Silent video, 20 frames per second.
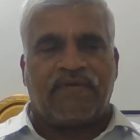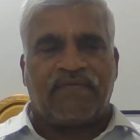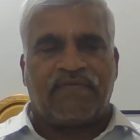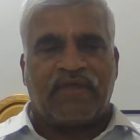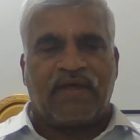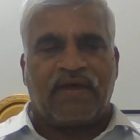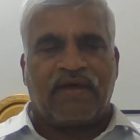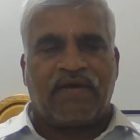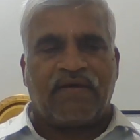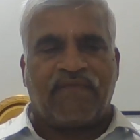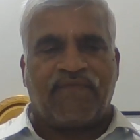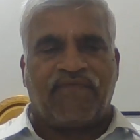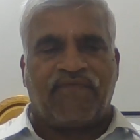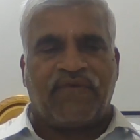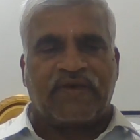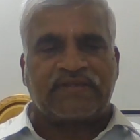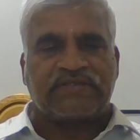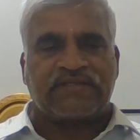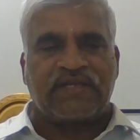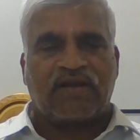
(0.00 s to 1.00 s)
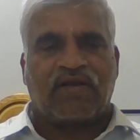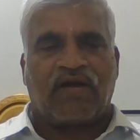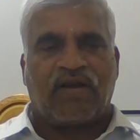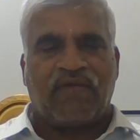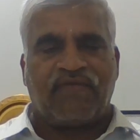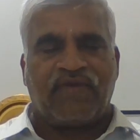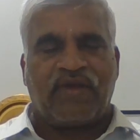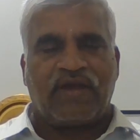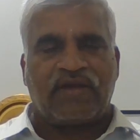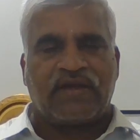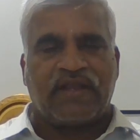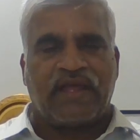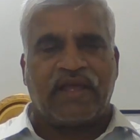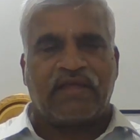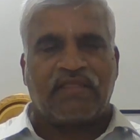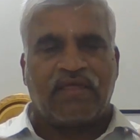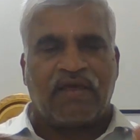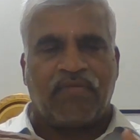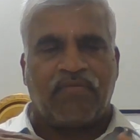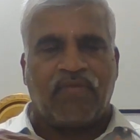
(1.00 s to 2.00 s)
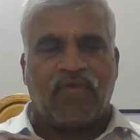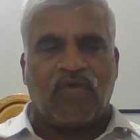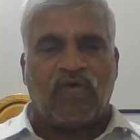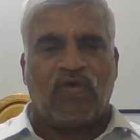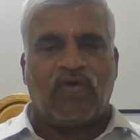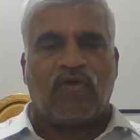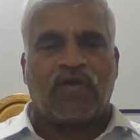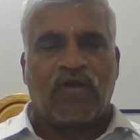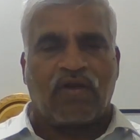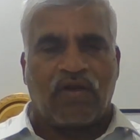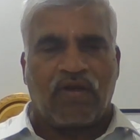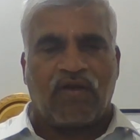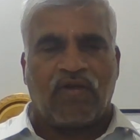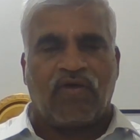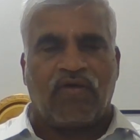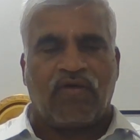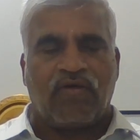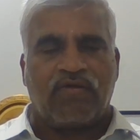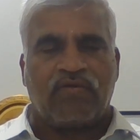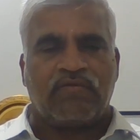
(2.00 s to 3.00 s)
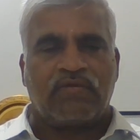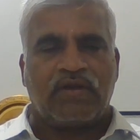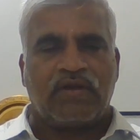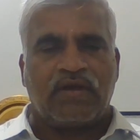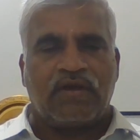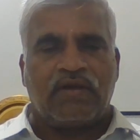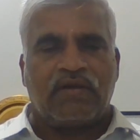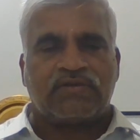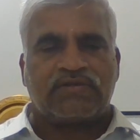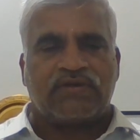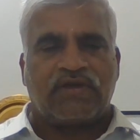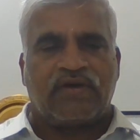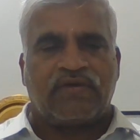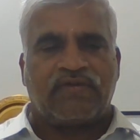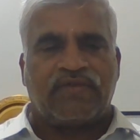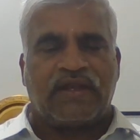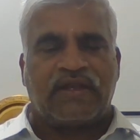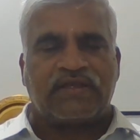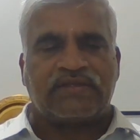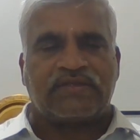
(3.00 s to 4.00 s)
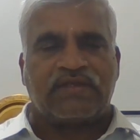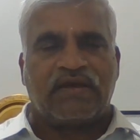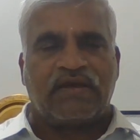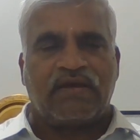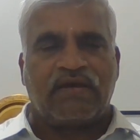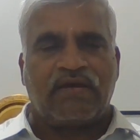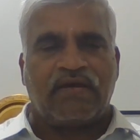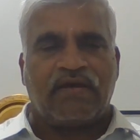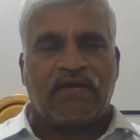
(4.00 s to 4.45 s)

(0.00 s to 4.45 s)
the fixed column will take the more load, so that is the